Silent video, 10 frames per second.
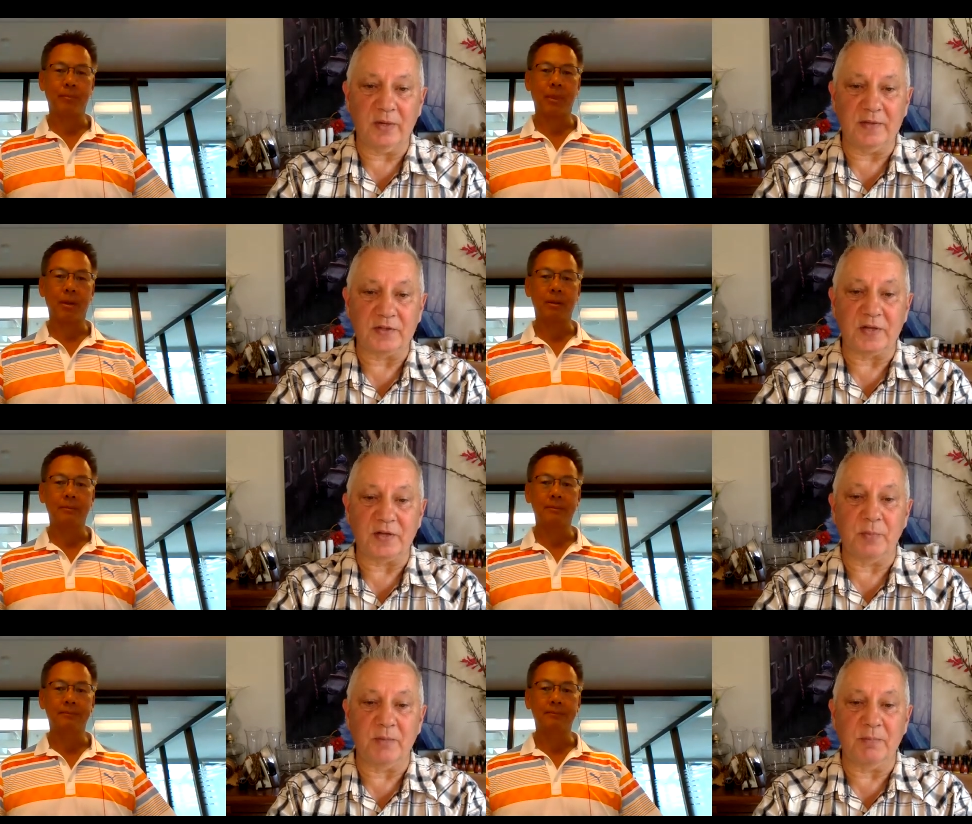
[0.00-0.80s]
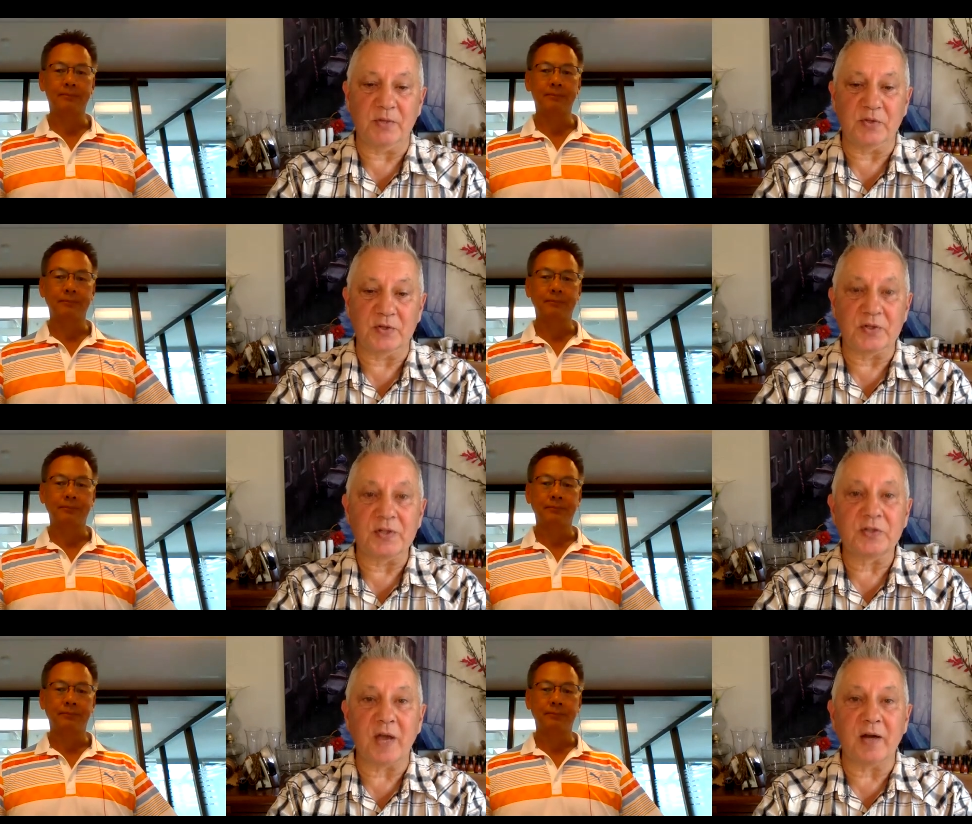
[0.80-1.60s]
Speaker 1: This has been Business
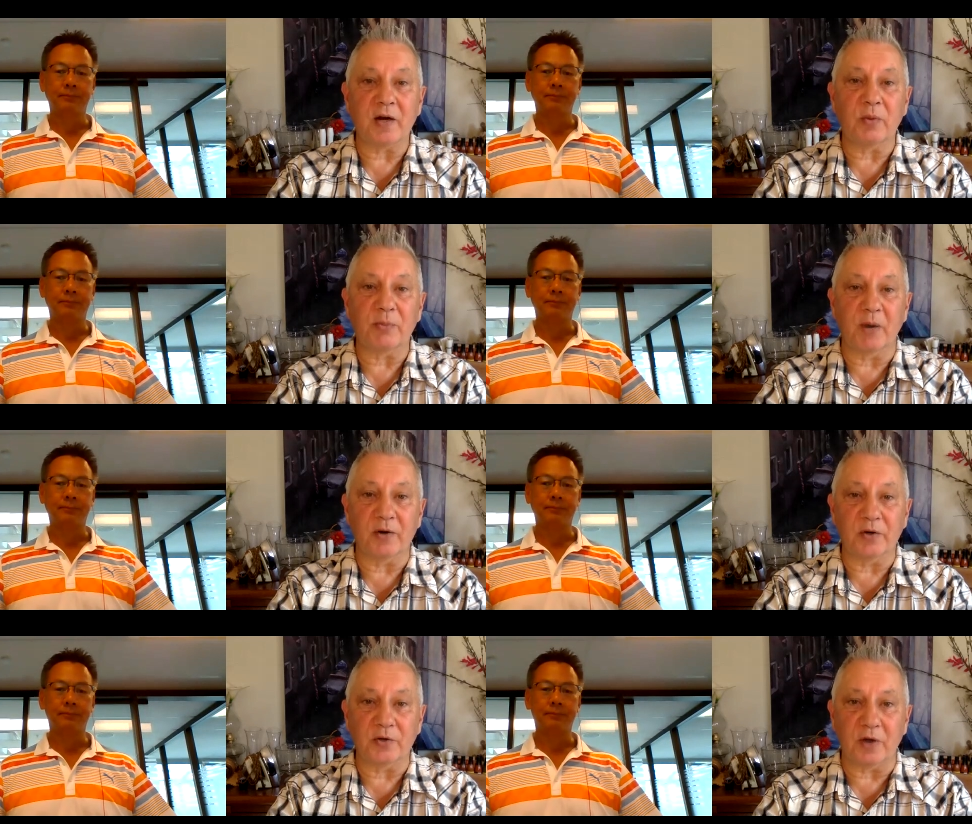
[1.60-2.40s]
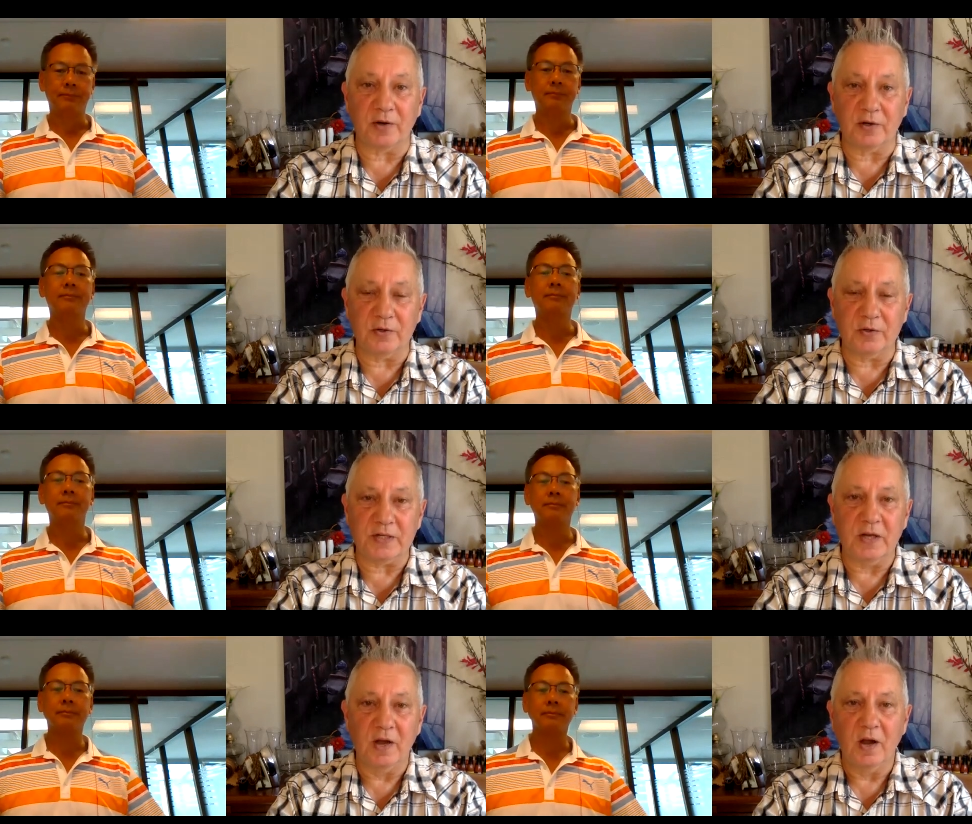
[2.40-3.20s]
Insider with Mario
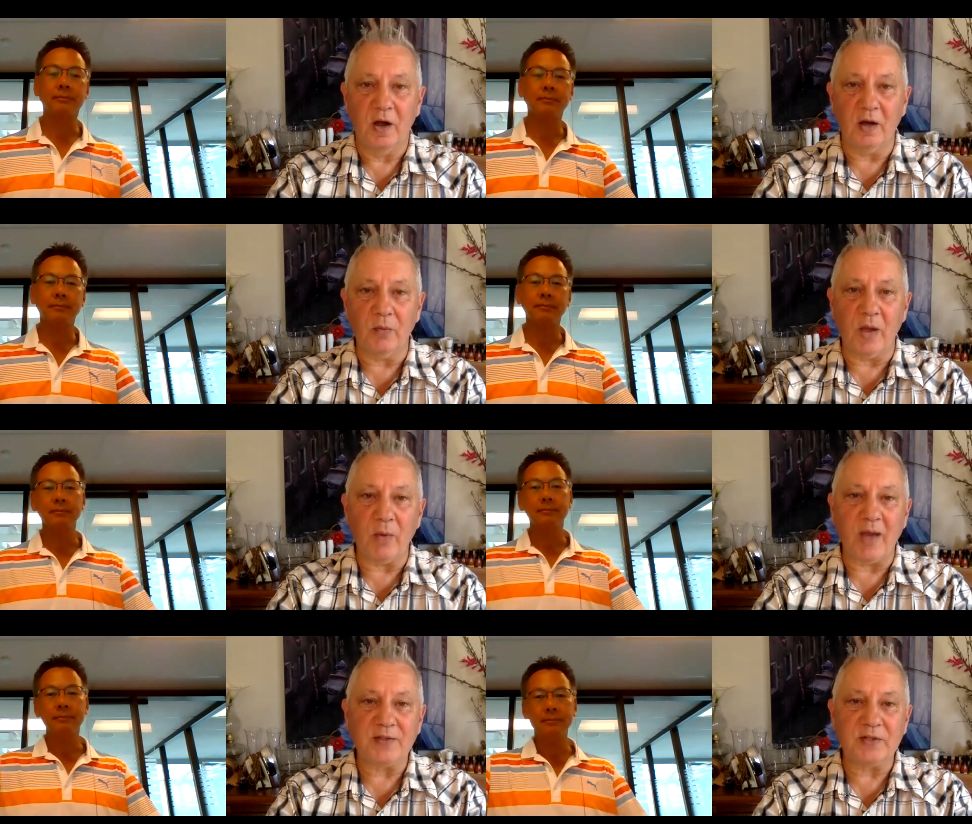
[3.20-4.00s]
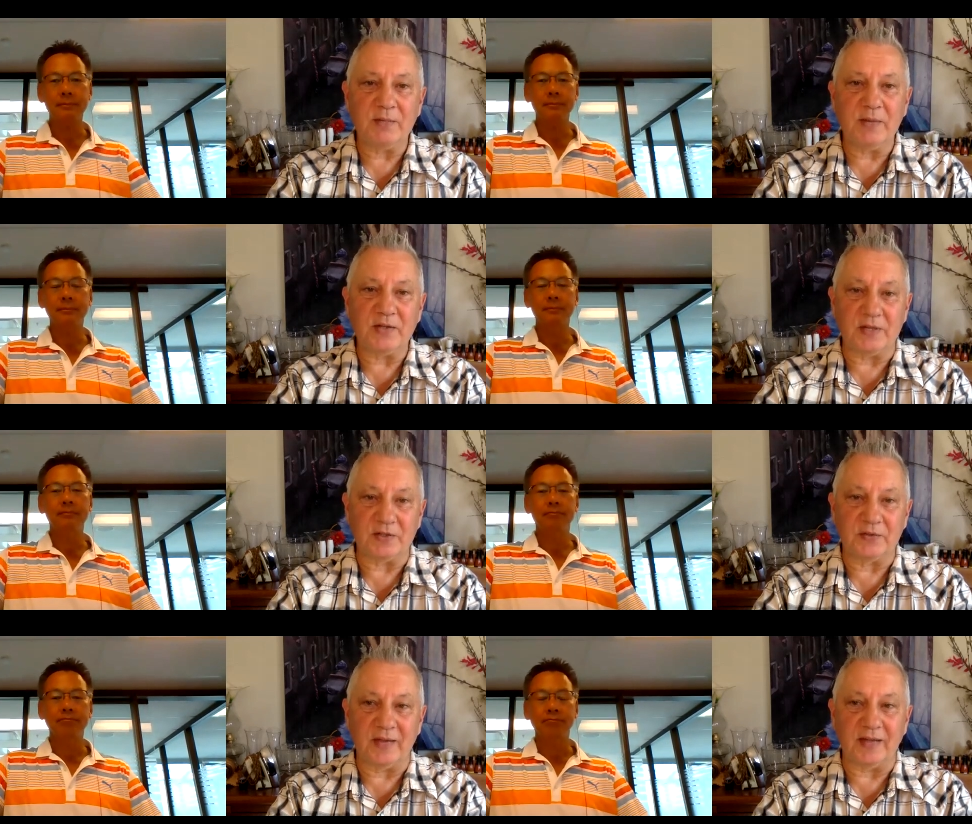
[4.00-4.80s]
Toneguzzi on YYC
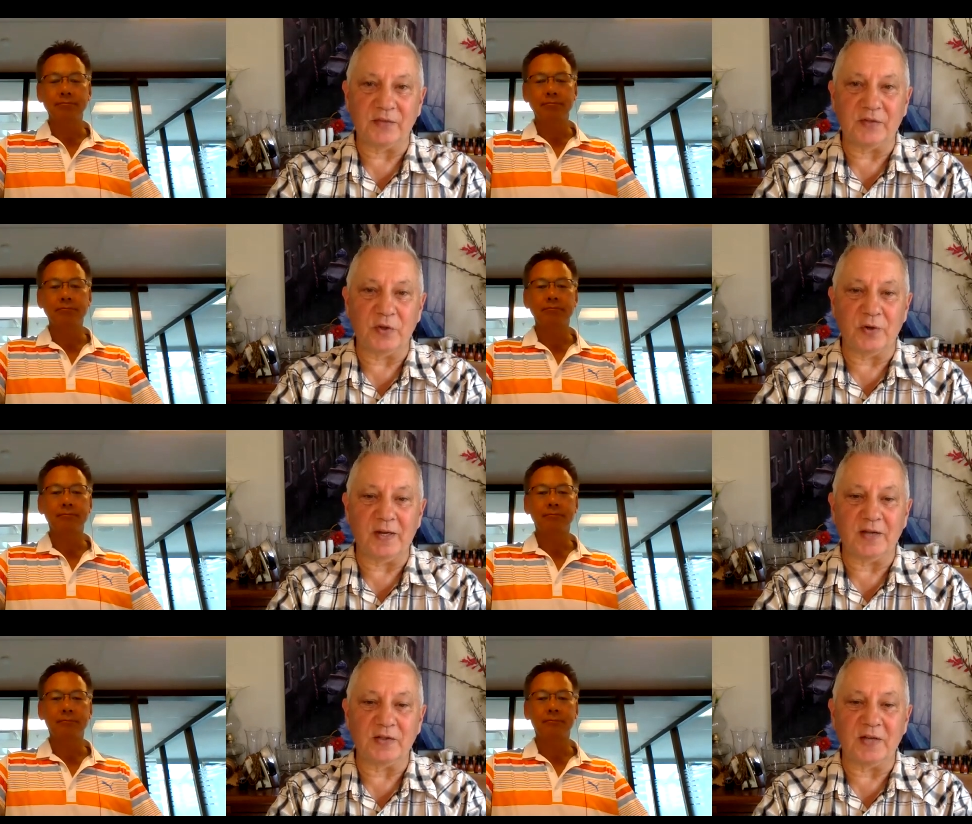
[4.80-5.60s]
Business. Thanks for joining us